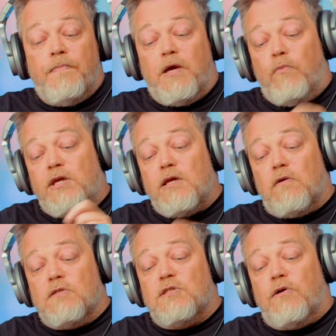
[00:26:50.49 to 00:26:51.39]
And we can
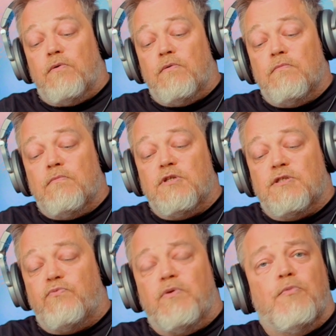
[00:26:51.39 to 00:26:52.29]
also
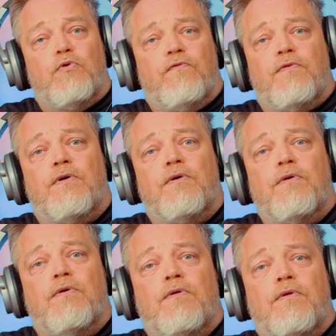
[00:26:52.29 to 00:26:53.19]
just remove
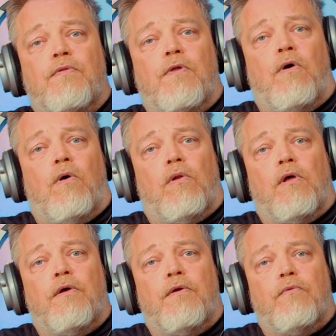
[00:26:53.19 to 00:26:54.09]
the whole
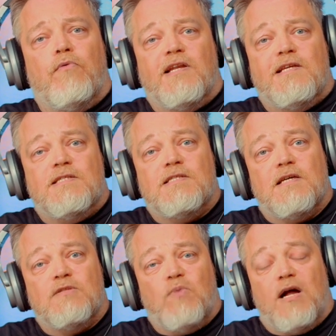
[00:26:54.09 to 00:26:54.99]
release
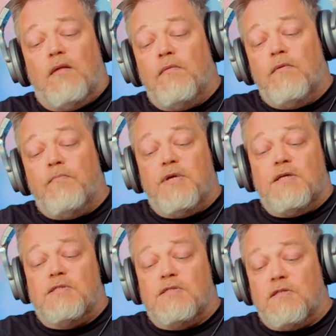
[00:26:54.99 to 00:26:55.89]
as well,
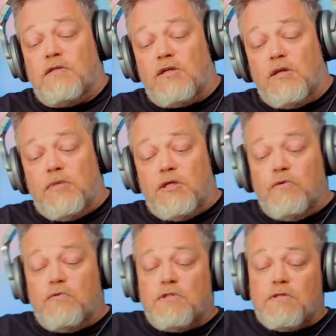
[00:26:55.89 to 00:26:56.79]
because it's not going to be
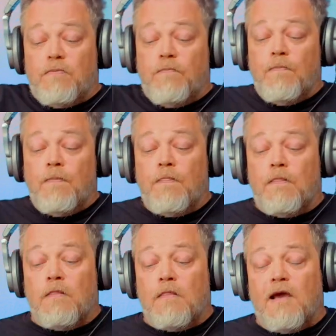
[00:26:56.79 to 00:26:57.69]
used.
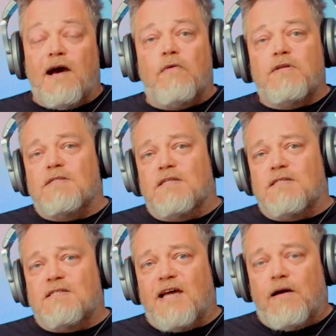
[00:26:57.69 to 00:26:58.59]
How does this
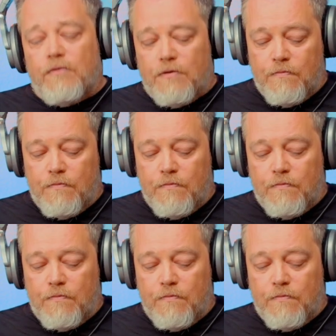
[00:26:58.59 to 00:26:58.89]
sound?